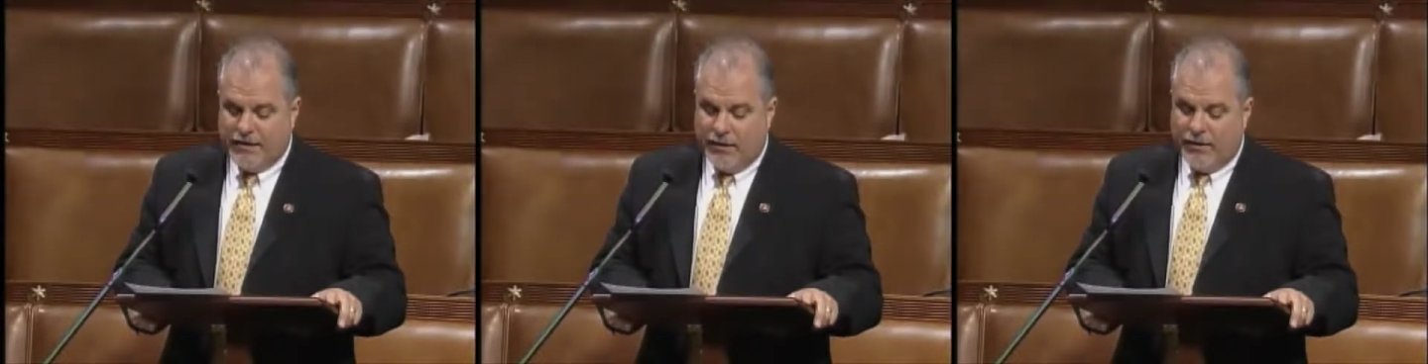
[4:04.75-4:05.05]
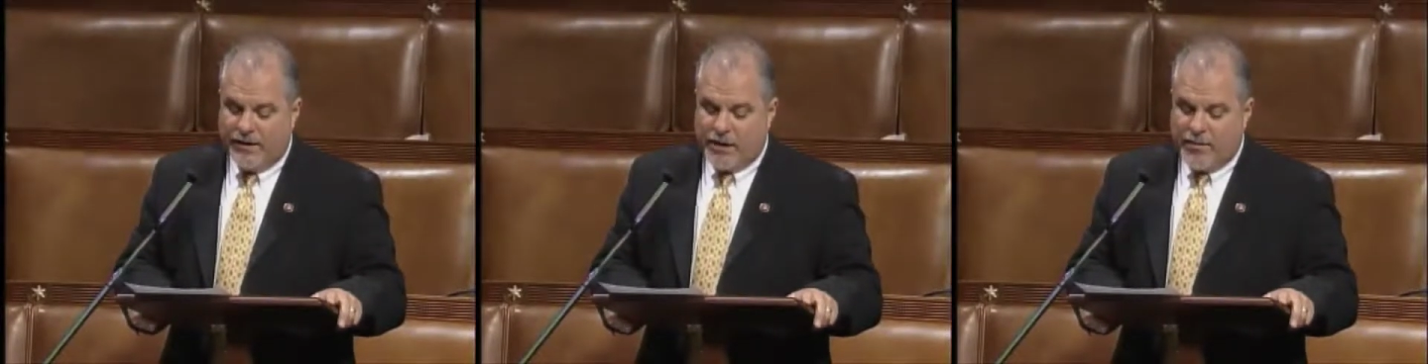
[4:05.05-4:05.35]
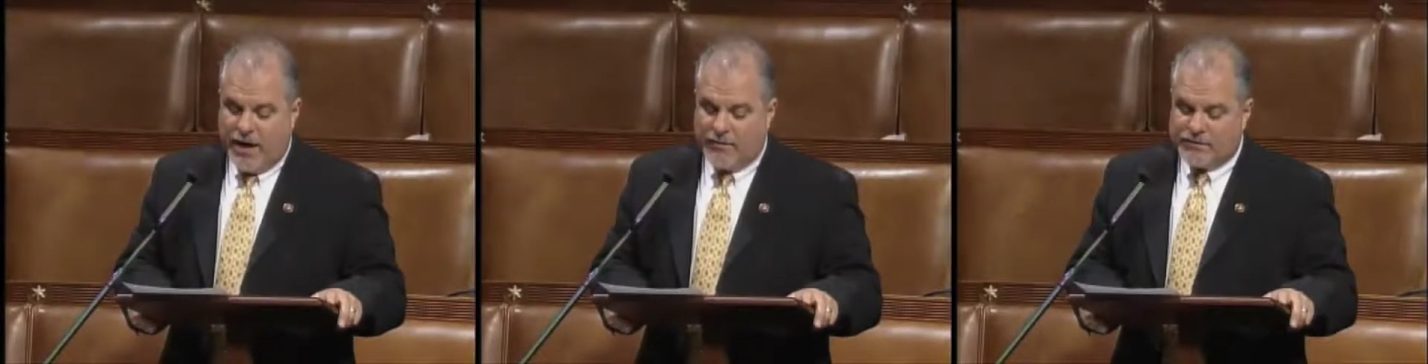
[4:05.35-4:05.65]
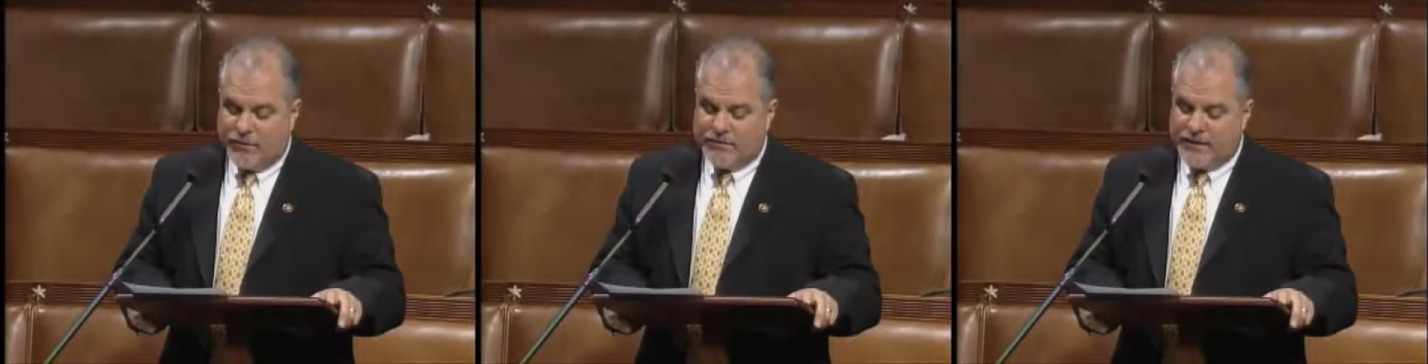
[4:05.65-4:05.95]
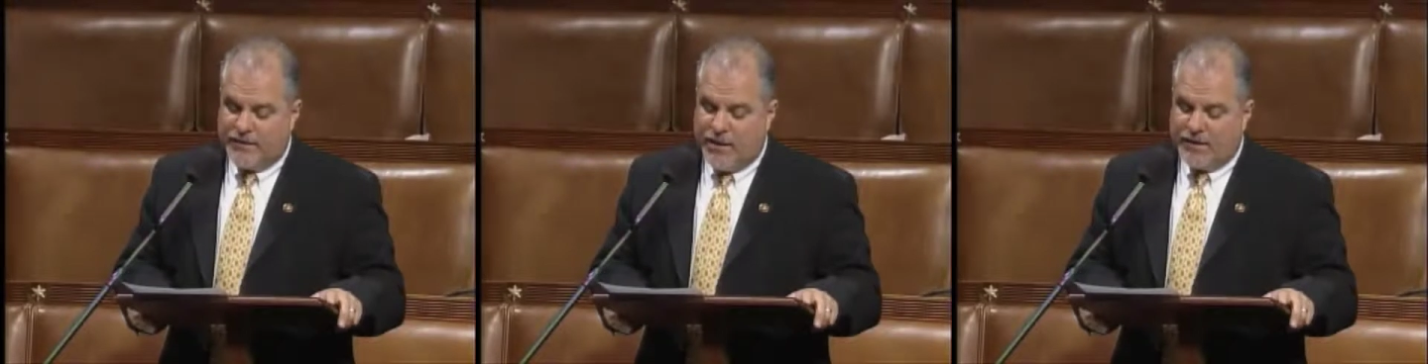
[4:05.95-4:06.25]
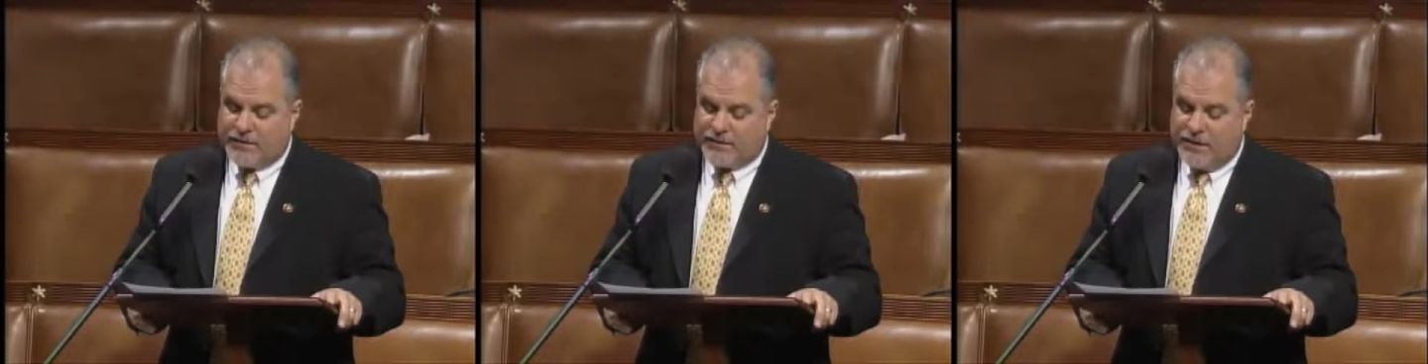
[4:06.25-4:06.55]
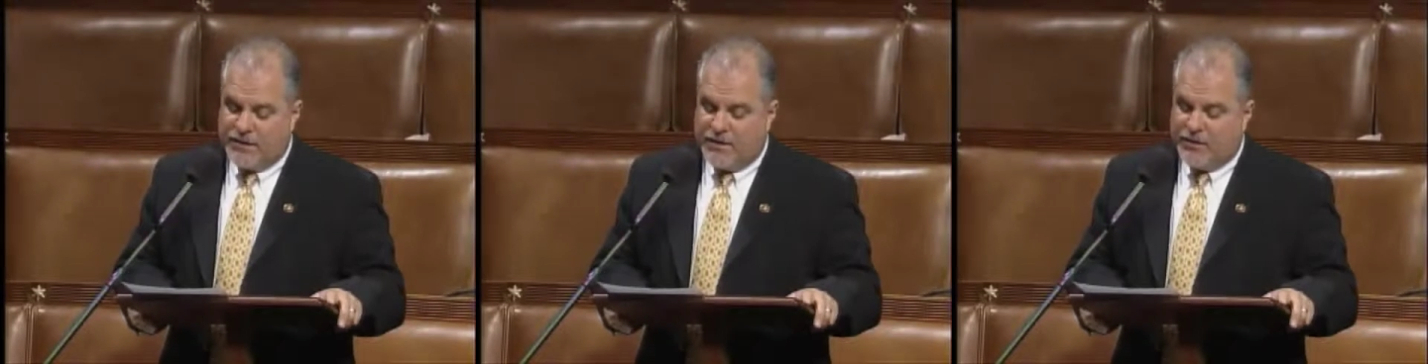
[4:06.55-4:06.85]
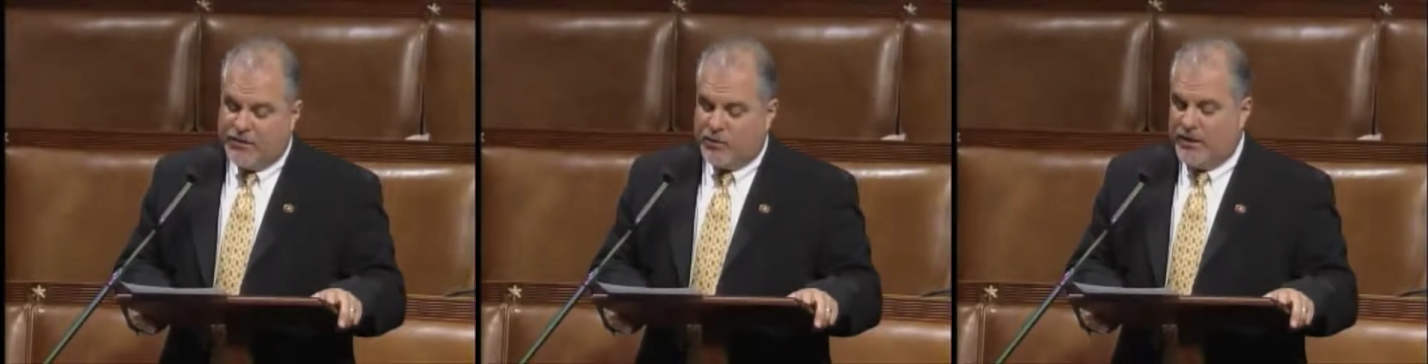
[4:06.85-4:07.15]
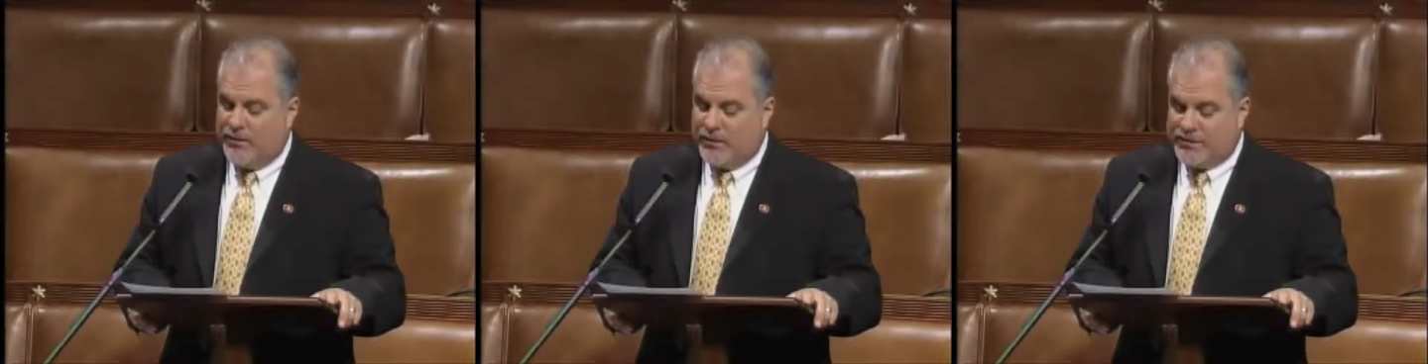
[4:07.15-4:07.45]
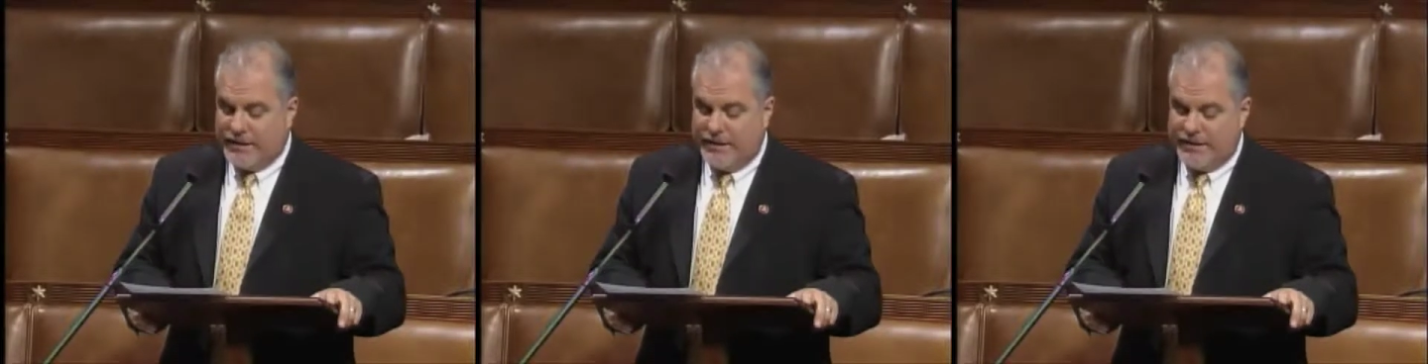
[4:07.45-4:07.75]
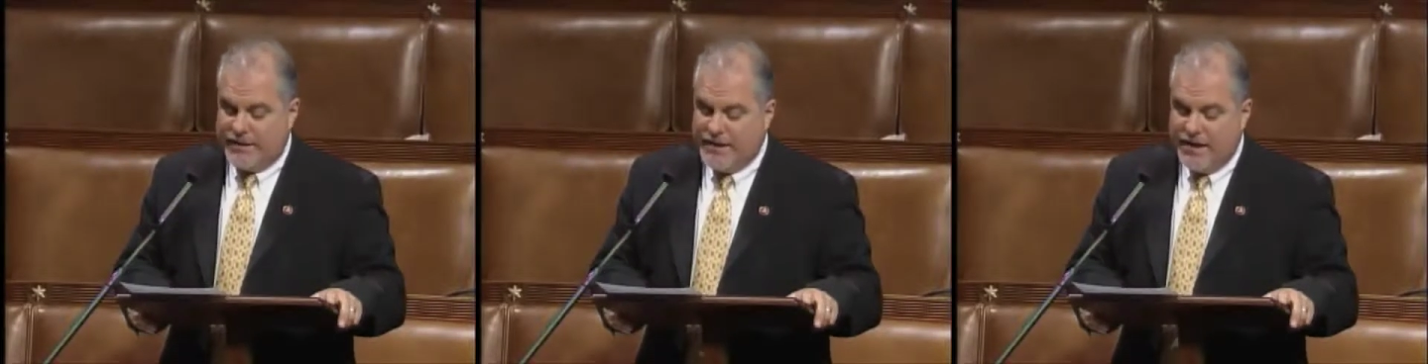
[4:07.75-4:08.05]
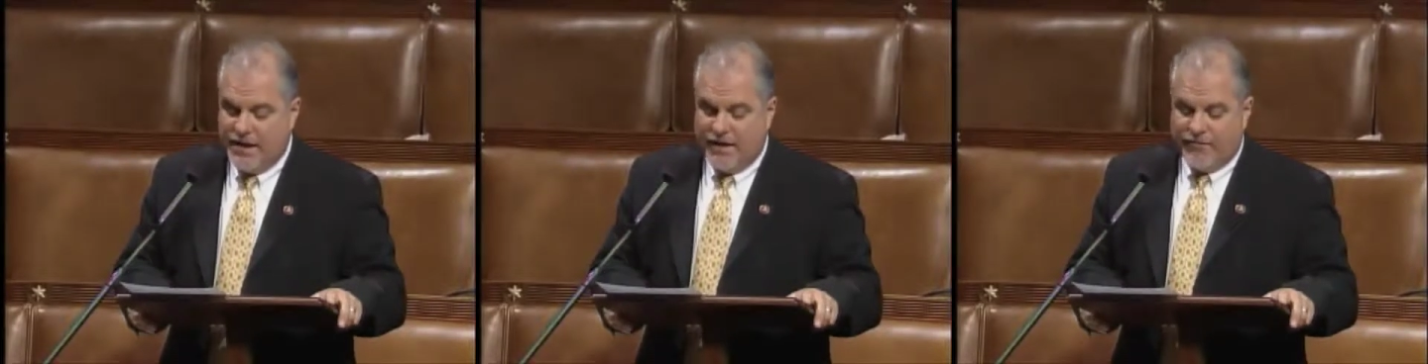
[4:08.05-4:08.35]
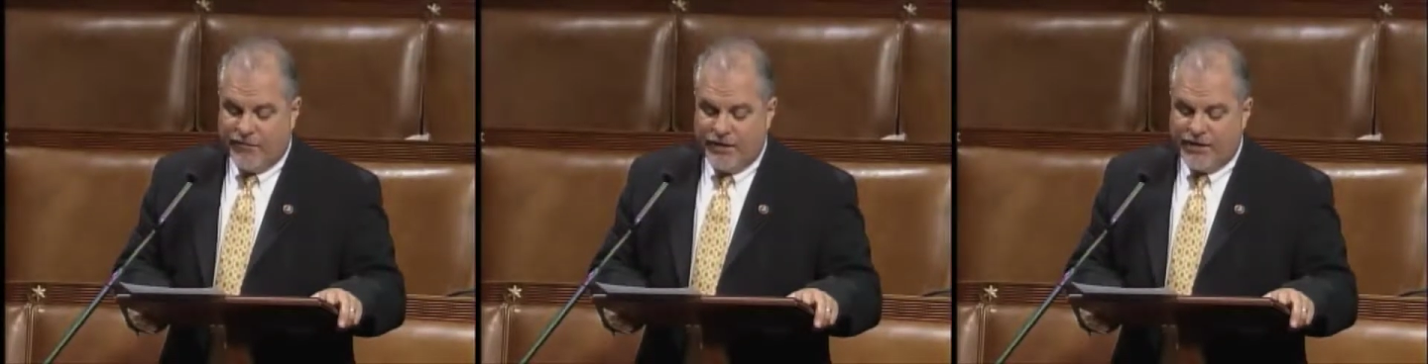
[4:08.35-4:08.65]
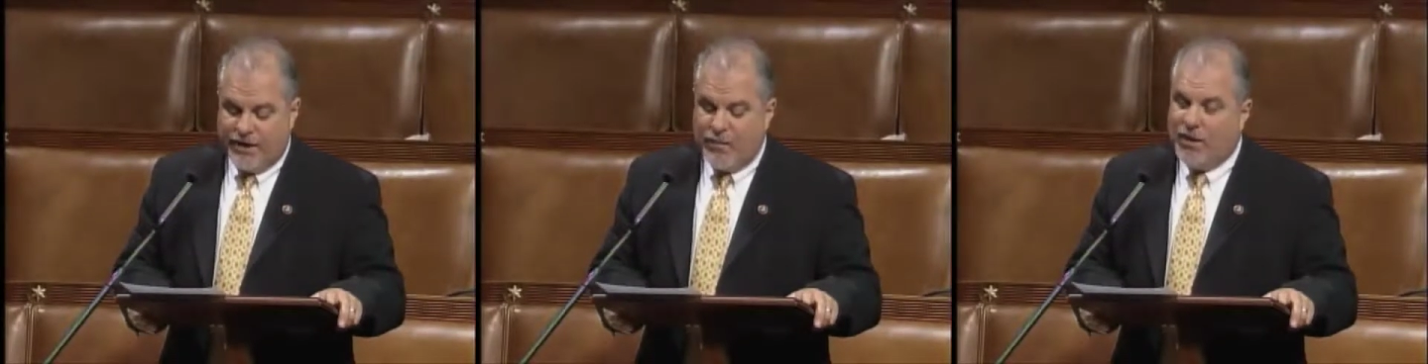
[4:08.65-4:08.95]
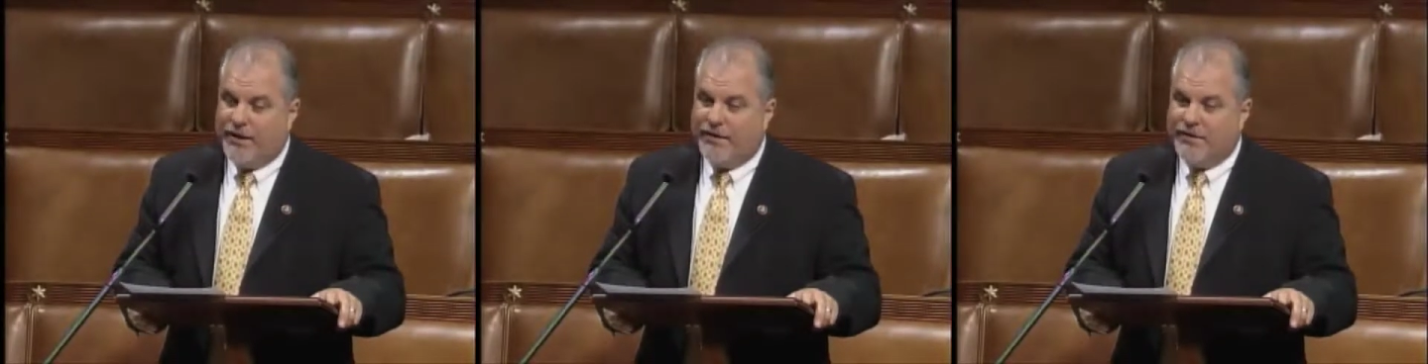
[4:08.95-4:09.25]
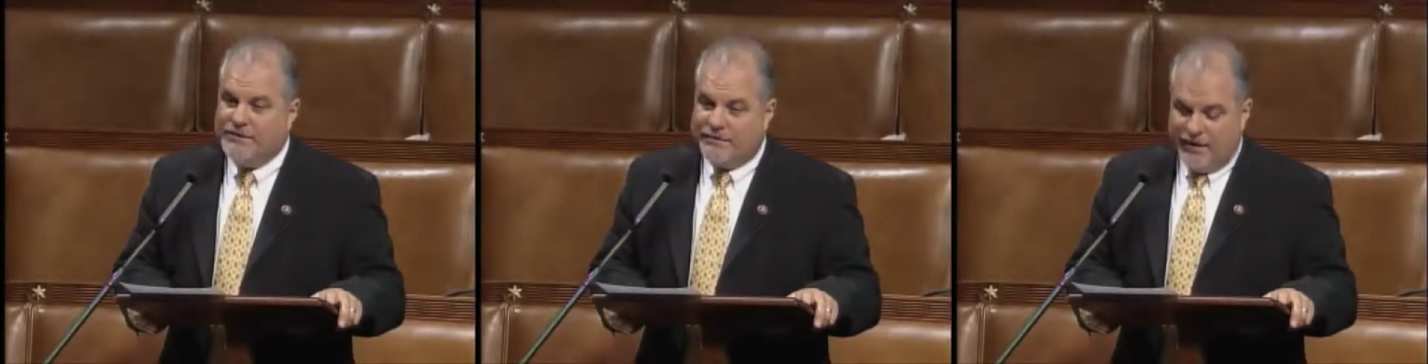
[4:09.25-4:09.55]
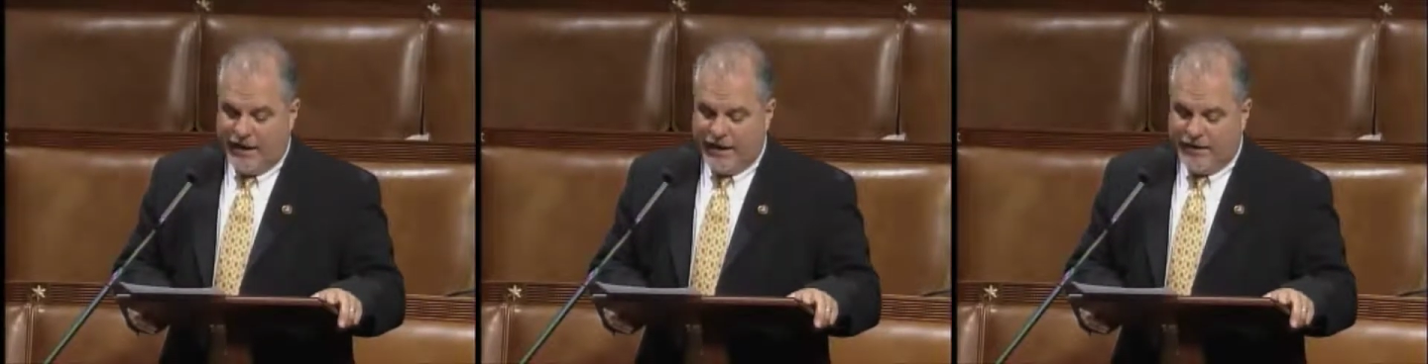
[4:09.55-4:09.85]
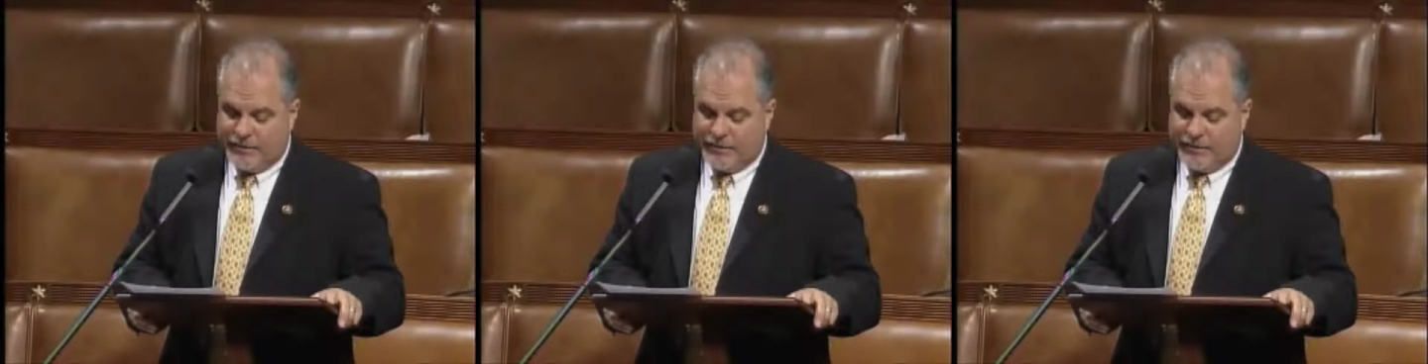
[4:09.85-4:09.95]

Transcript: low-income households in America spent nearly 20% of their income on energy-related